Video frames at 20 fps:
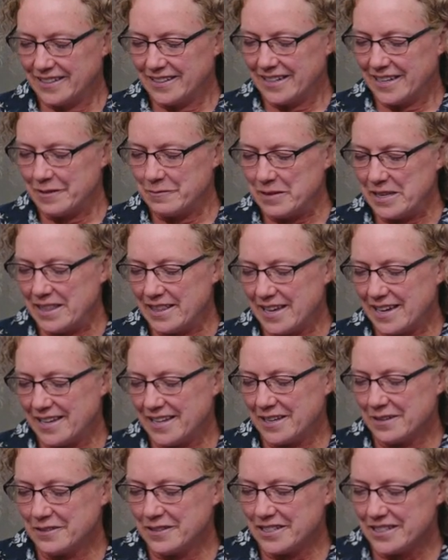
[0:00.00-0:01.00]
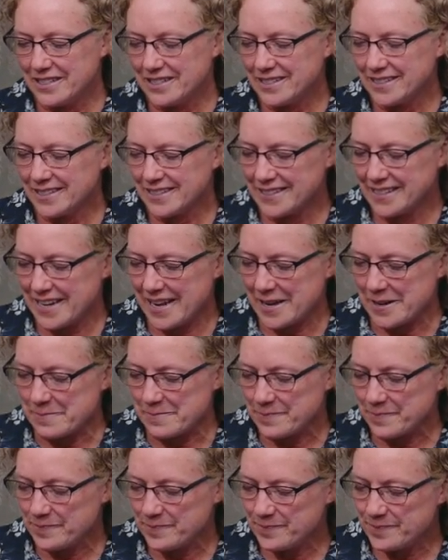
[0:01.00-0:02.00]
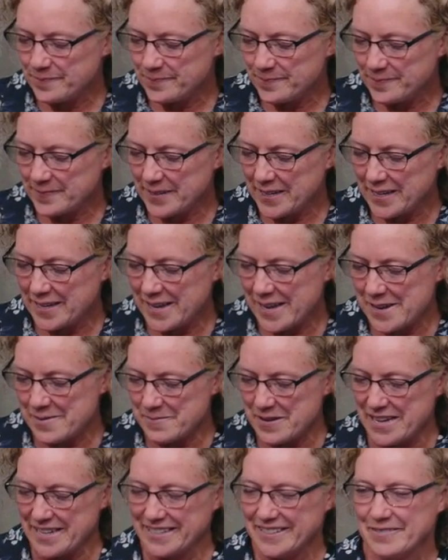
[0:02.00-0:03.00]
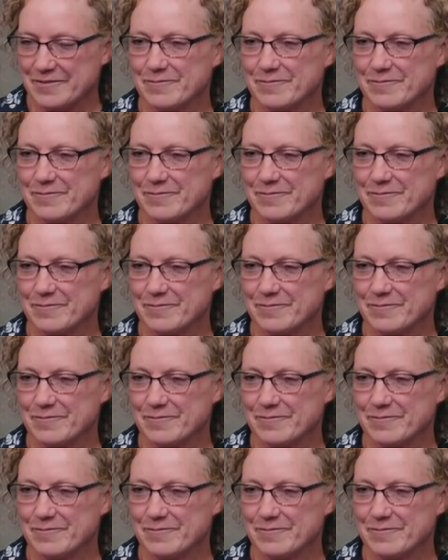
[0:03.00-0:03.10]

And we thank you in Jesus' name. Amen.